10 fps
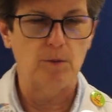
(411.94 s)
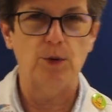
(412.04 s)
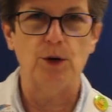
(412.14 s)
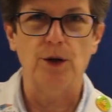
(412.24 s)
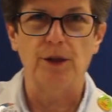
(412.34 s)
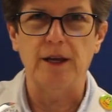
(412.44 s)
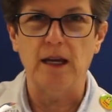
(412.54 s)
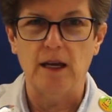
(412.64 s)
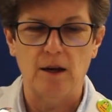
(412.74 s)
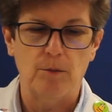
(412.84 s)
pull
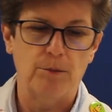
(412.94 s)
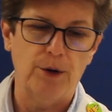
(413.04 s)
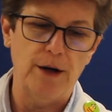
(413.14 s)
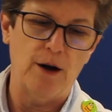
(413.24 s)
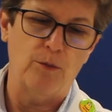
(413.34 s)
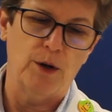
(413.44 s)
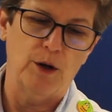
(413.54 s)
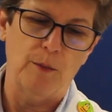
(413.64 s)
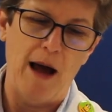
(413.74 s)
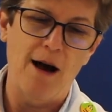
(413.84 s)
the burnout
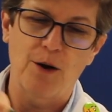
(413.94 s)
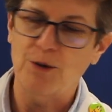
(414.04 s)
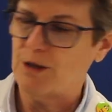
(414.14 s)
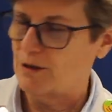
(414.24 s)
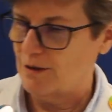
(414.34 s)
bulb out.